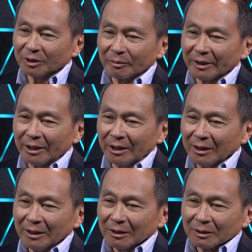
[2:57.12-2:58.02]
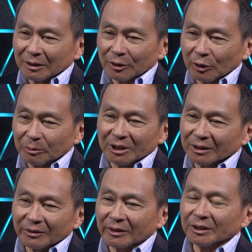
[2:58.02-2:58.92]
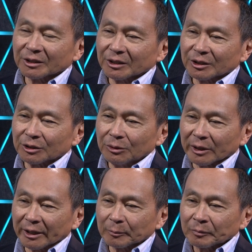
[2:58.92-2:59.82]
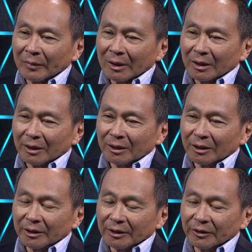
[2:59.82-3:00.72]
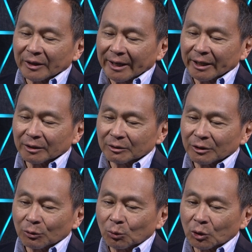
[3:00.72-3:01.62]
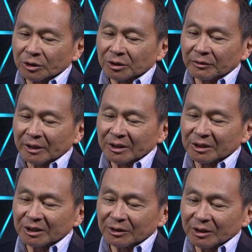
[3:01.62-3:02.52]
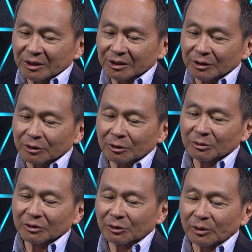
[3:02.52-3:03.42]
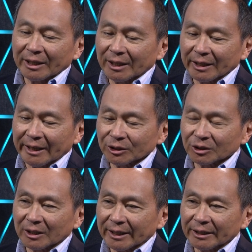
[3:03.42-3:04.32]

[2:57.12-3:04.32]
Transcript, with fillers: that may, you know, object to things that it's doing. Uh, on the other hand, you know, wars are very serious in terms of creating national